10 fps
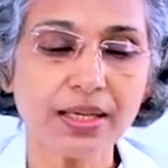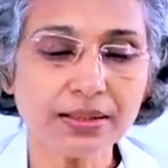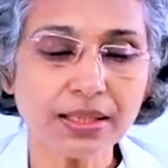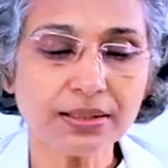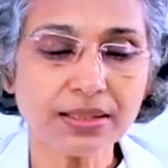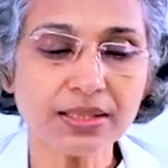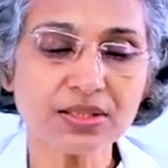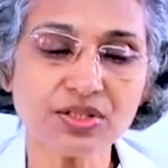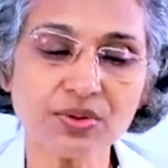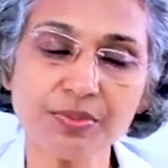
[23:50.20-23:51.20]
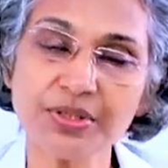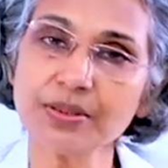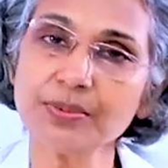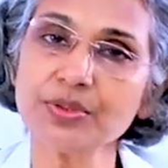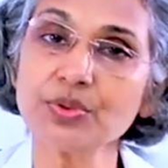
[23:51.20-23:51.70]
In that case, she will be
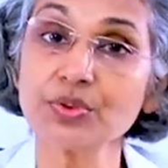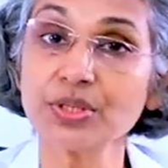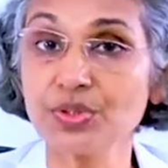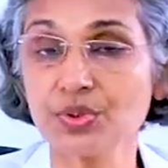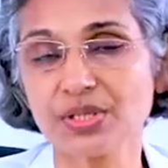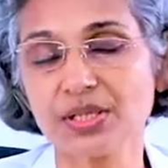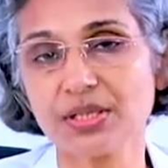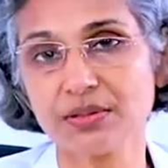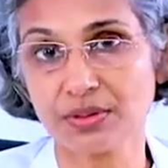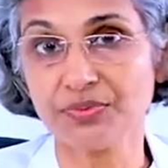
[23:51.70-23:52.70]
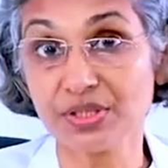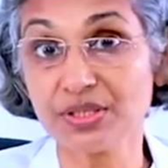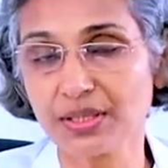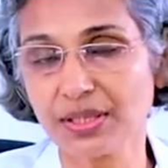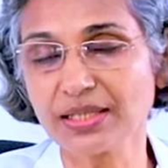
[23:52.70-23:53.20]
able to reduce her, if
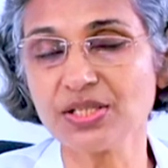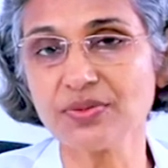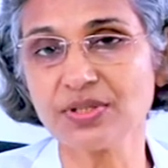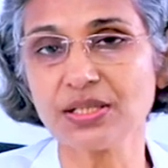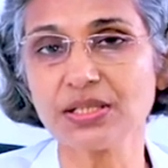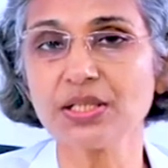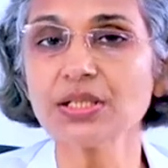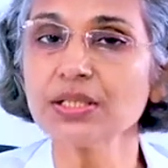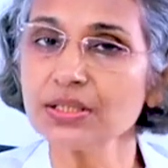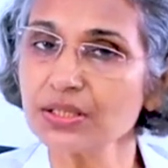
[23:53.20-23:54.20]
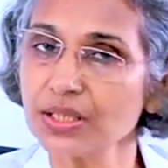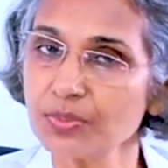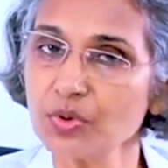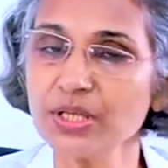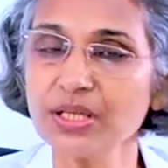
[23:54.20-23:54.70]
she achieves that,
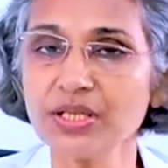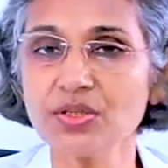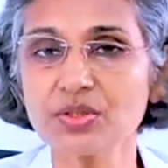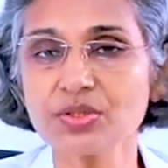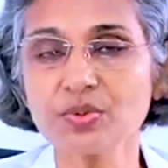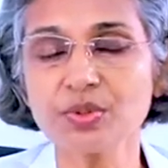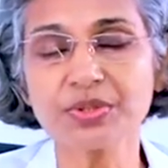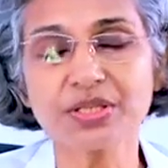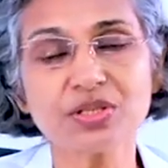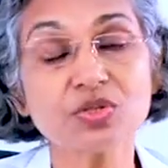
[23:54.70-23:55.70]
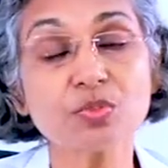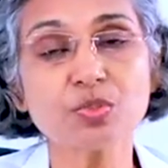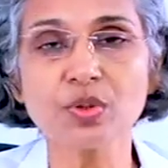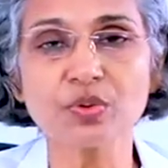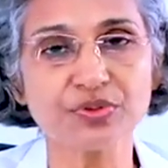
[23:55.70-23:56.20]
her body age also will be reduced to
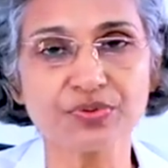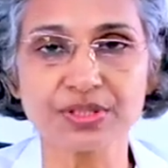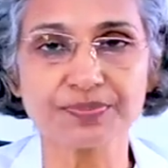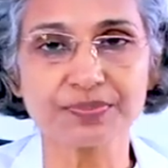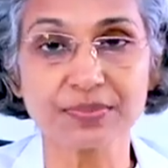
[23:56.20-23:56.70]
below 50.